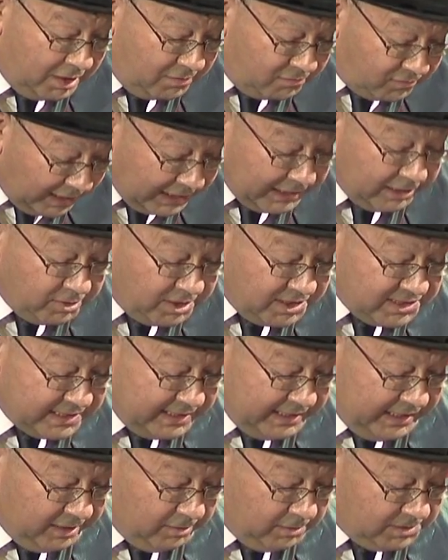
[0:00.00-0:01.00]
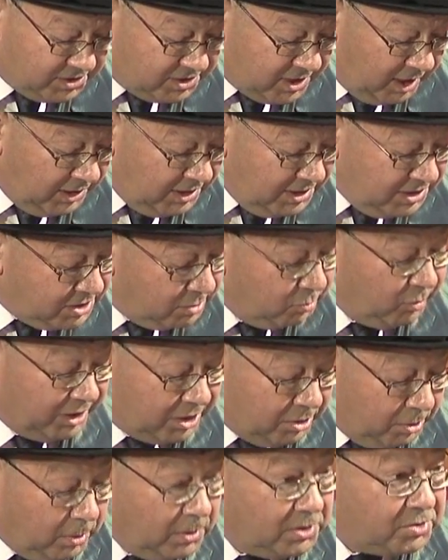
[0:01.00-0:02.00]
He valued his legal studies and
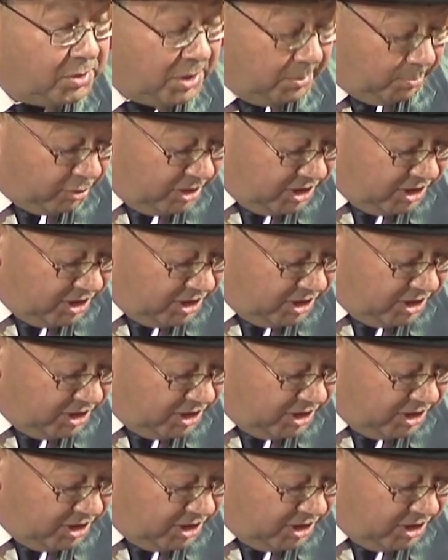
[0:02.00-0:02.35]
recalls with